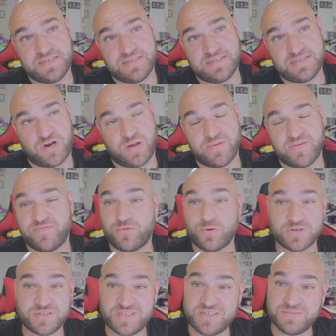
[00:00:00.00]
probably
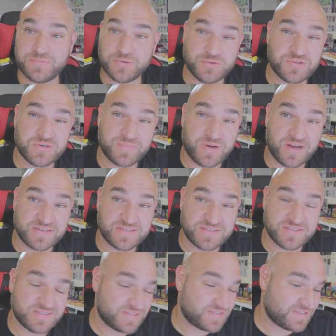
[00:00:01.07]
14 booster
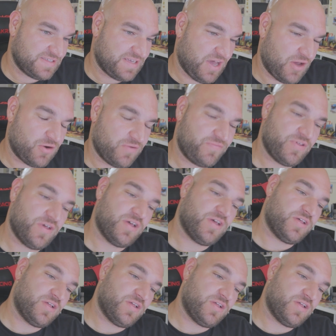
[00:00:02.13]
boxes out of the